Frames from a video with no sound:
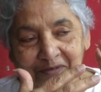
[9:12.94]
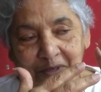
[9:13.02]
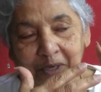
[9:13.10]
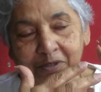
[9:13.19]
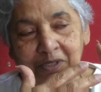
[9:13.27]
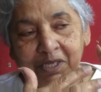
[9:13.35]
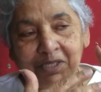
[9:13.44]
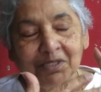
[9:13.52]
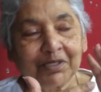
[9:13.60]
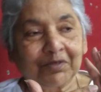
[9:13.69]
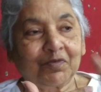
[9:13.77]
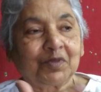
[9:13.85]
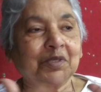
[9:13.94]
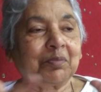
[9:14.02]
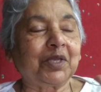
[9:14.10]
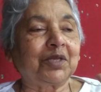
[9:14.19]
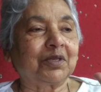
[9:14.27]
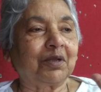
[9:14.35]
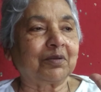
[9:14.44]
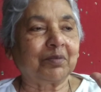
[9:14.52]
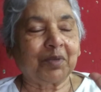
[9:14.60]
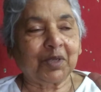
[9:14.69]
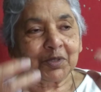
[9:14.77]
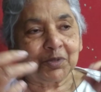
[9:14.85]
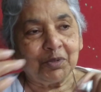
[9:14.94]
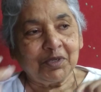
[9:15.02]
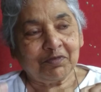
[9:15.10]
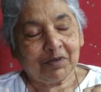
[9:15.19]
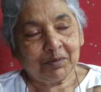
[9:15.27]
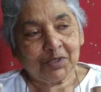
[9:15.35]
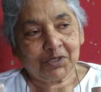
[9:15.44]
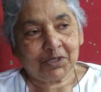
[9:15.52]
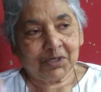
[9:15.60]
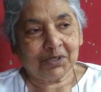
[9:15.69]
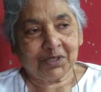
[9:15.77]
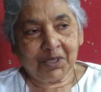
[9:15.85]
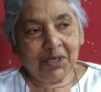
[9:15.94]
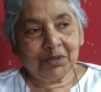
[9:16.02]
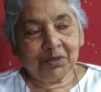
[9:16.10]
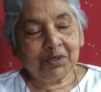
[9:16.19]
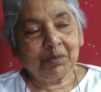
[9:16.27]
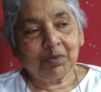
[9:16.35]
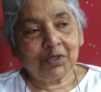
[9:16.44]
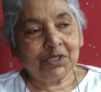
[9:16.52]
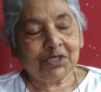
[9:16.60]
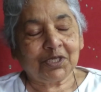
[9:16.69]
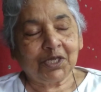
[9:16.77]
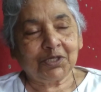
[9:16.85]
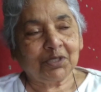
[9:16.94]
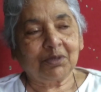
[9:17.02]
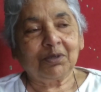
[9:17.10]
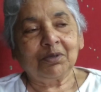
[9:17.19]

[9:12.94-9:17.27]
For our days, it was a big town because going from the church to the police station,